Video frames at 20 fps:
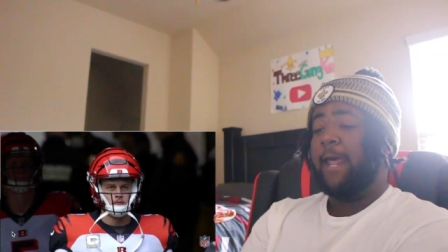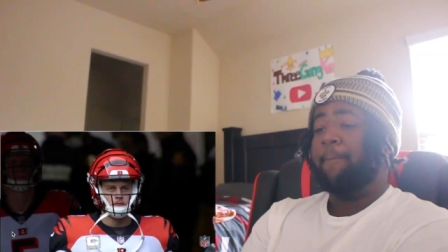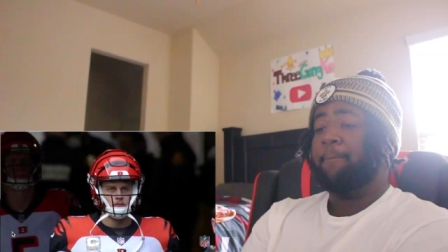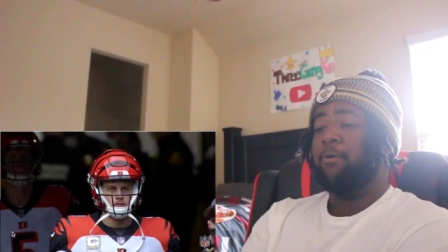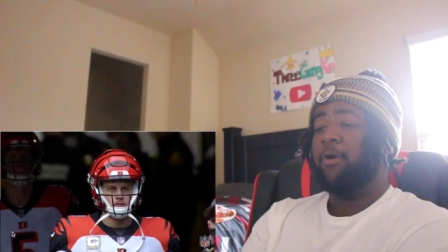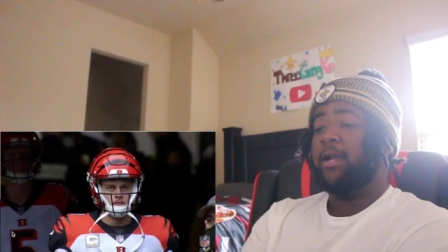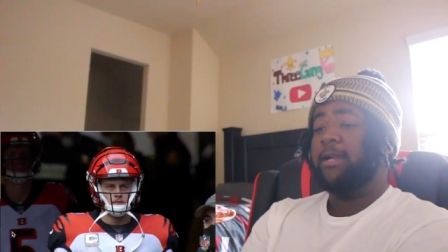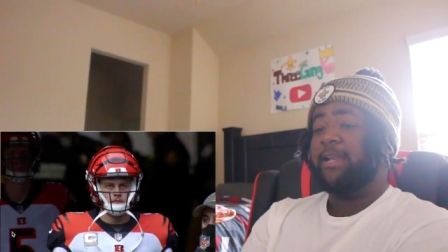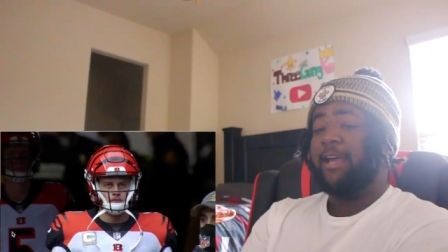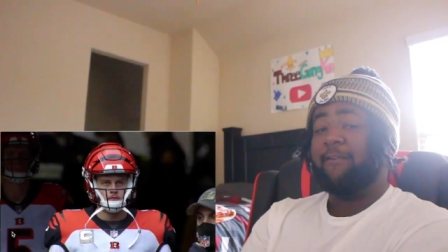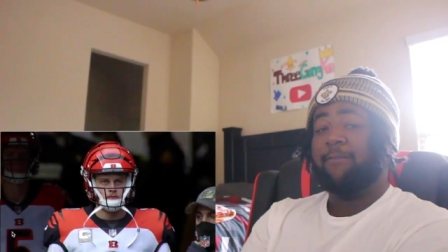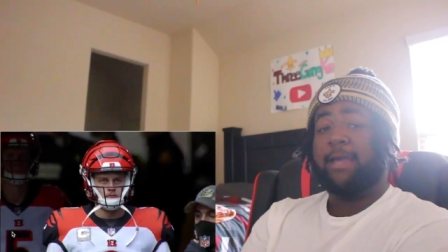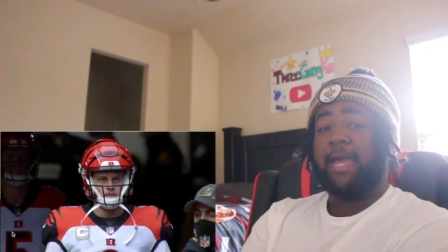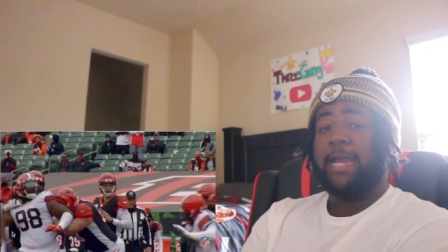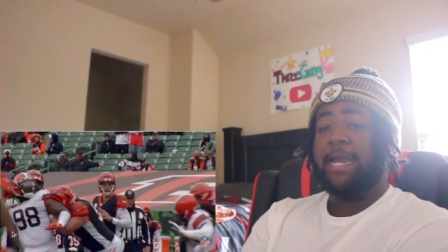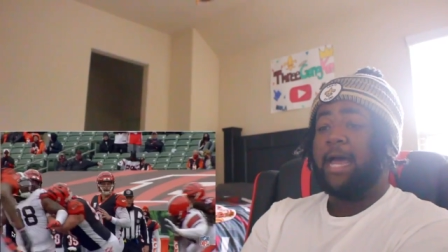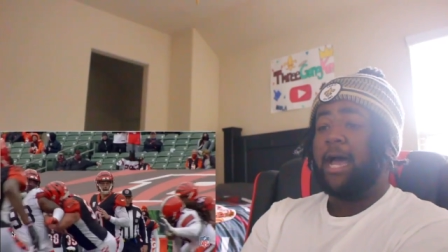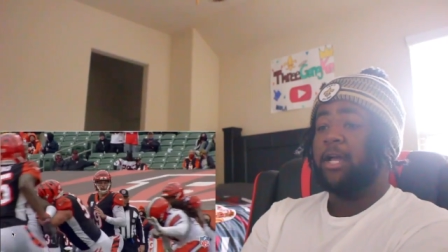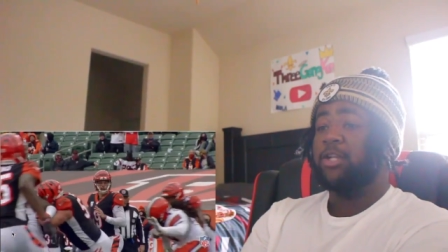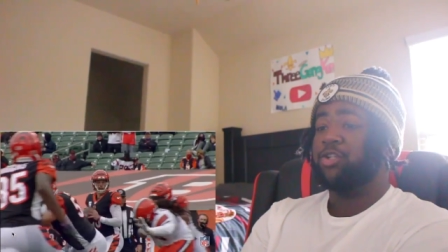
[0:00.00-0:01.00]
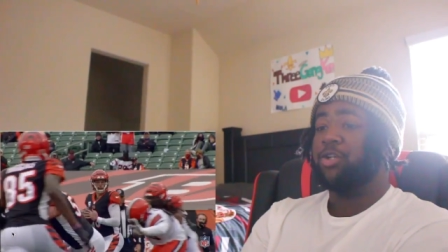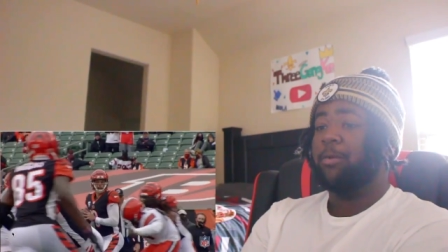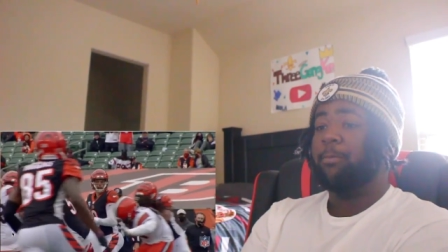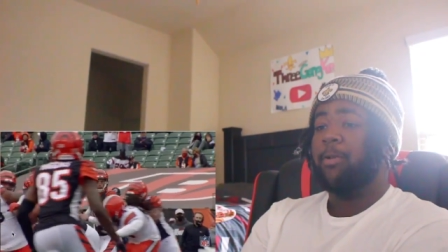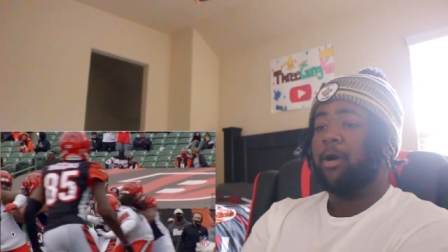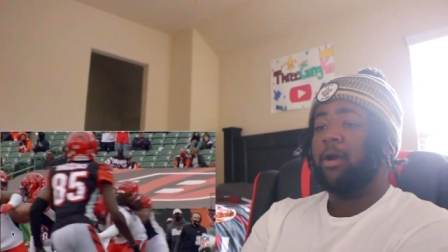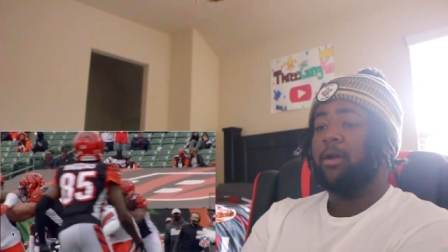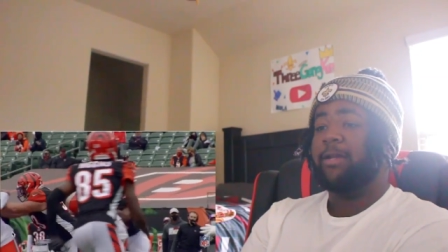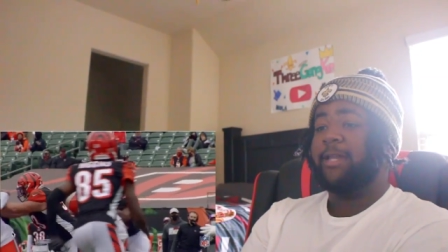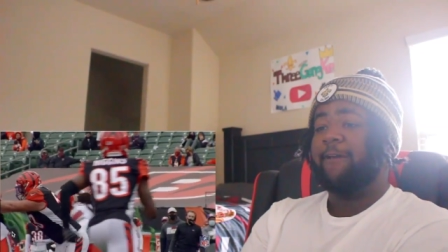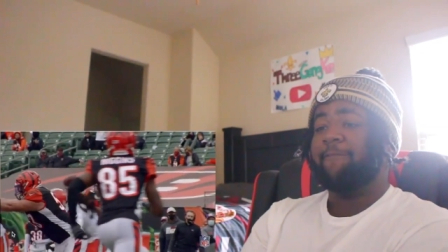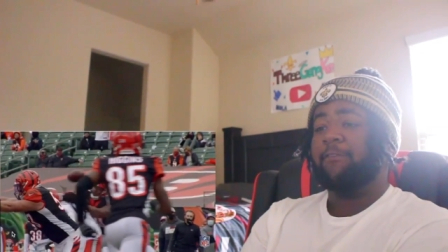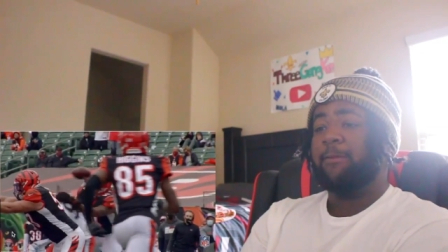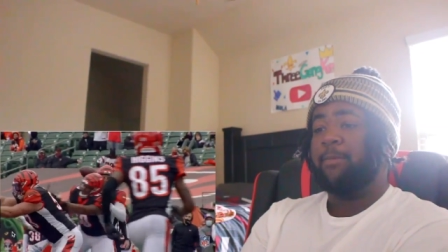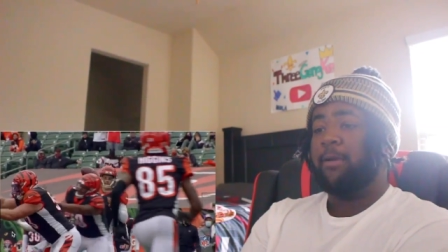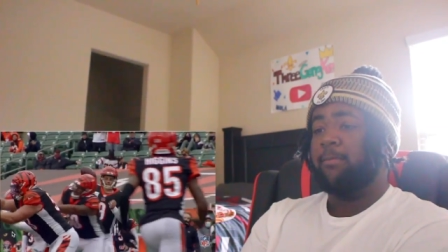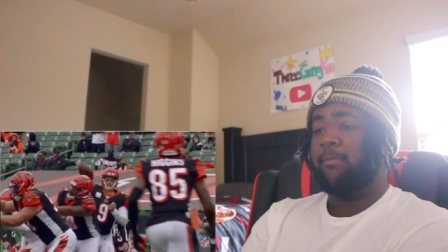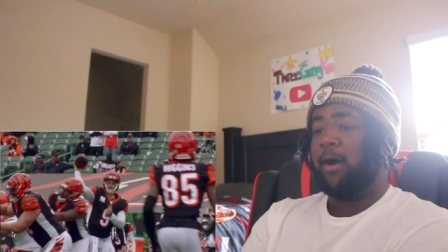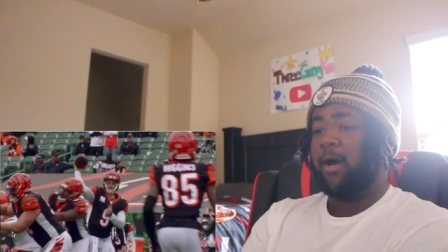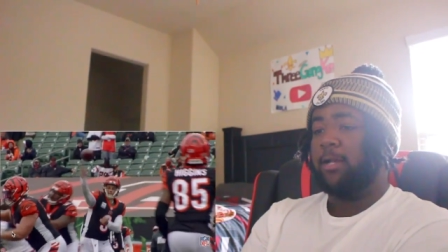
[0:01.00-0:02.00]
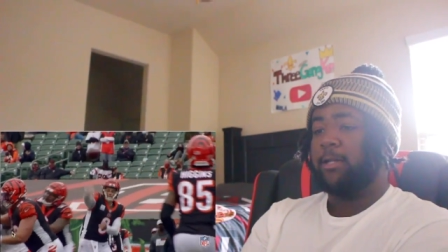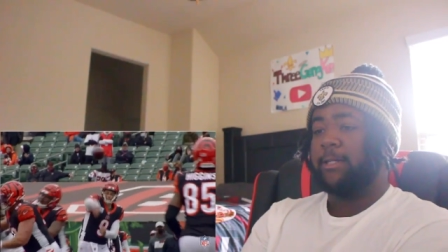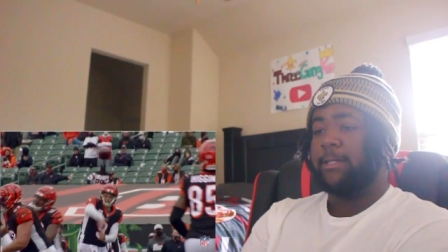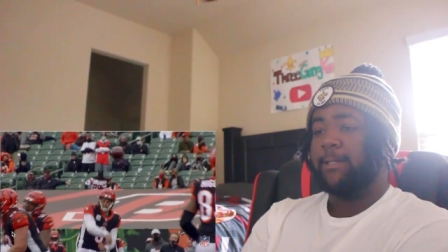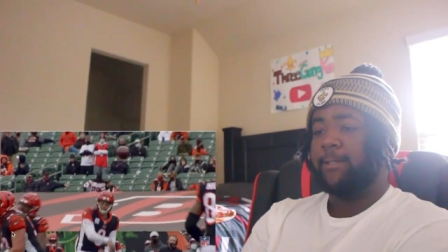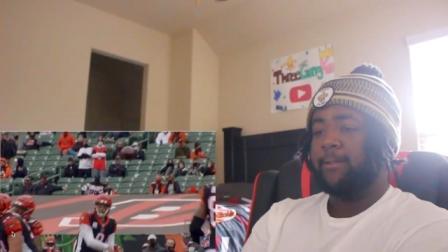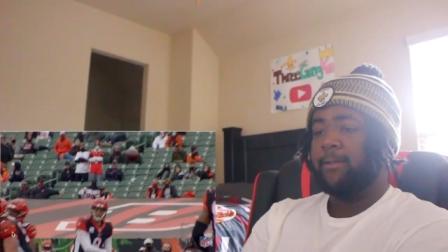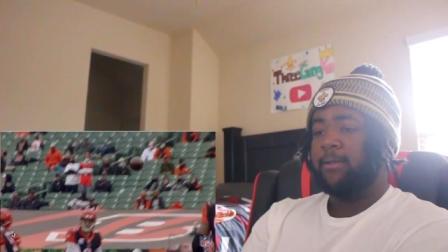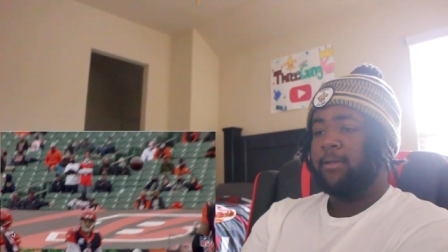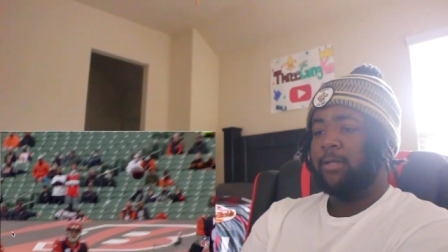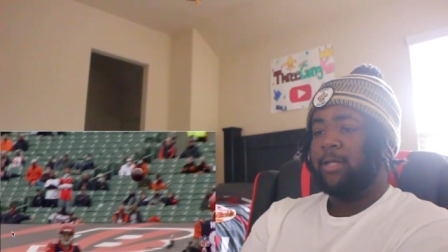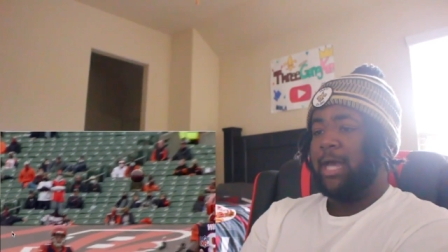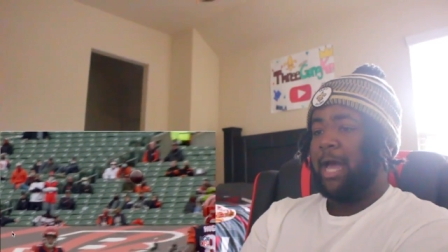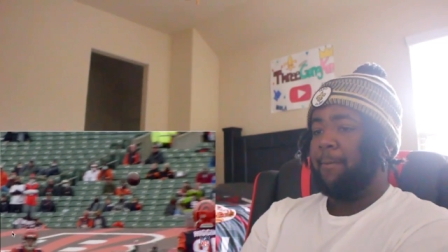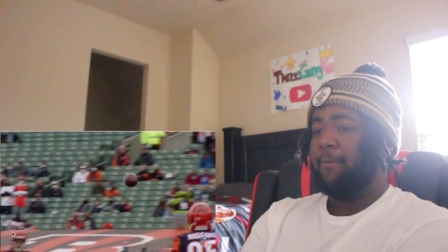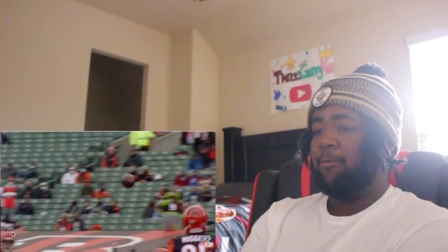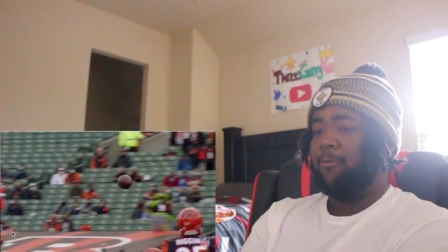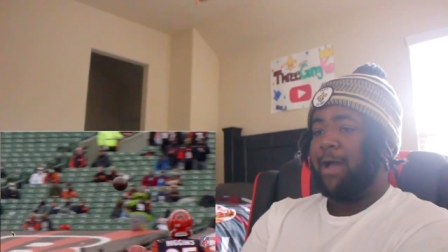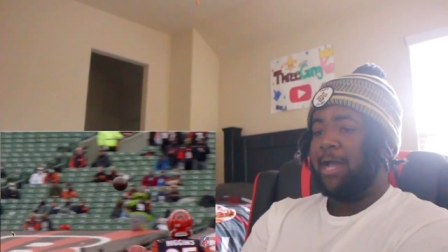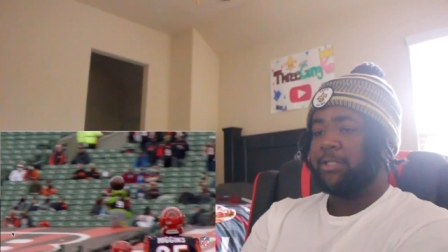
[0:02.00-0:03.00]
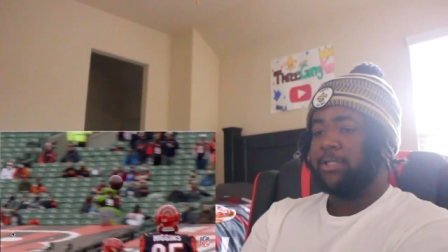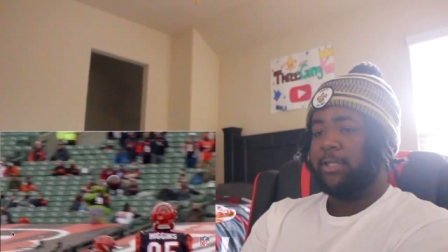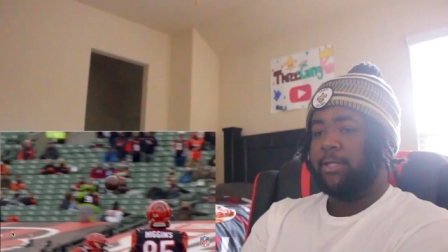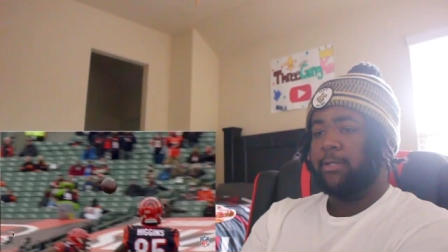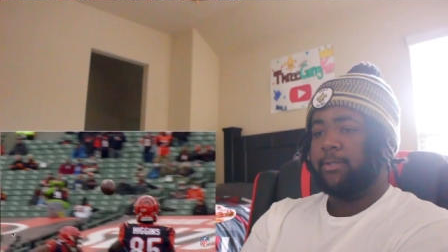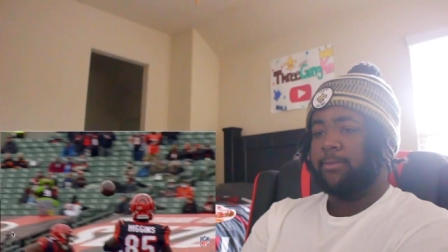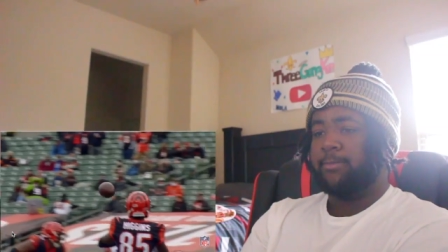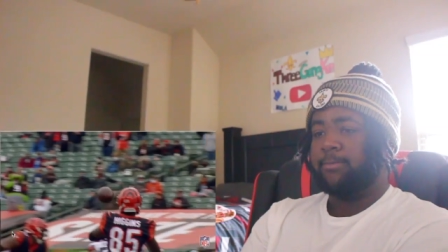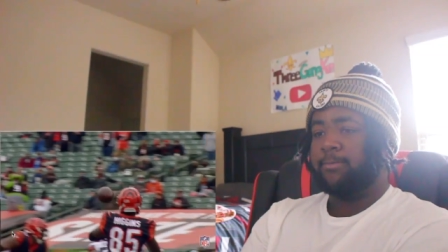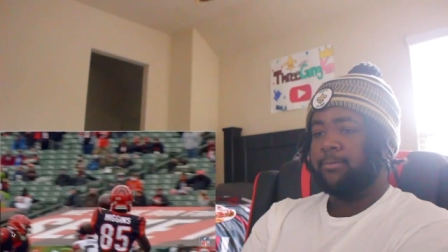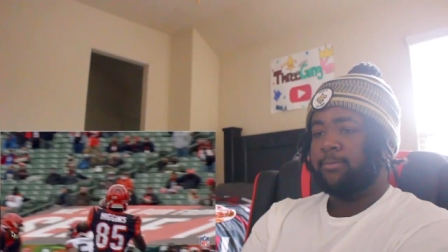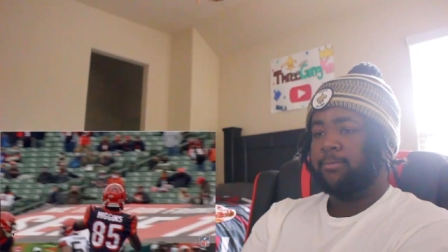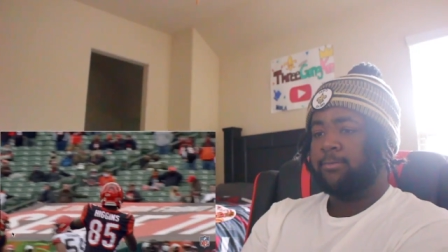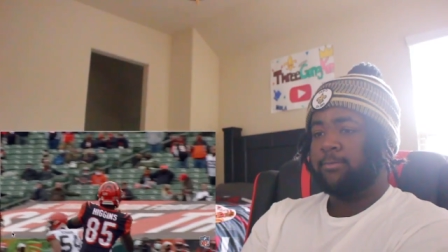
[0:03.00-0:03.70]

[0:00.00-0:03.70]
that boy. De- hey, nah, Joe Burrow definitely been balling. I've been watching him. Burrow